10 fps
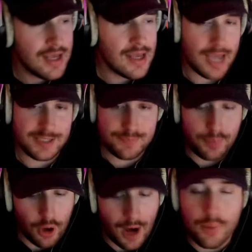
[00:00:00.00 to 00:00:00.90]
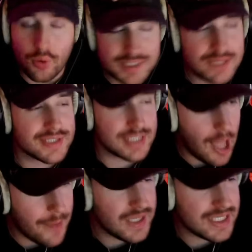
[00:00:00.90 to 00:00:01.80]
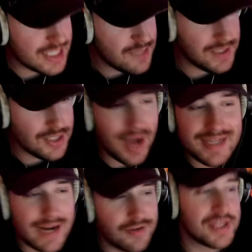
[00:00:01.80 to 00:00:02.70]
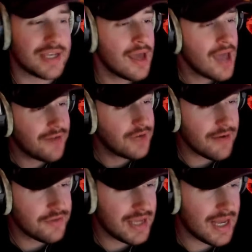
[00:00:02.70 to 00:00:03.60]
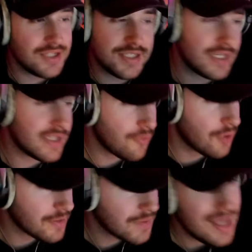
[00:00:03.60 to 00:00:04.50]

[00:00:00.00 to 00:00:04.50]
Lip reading: I poured some slop on the CPU. I did everything. I've done everything, and it just doesn't even work.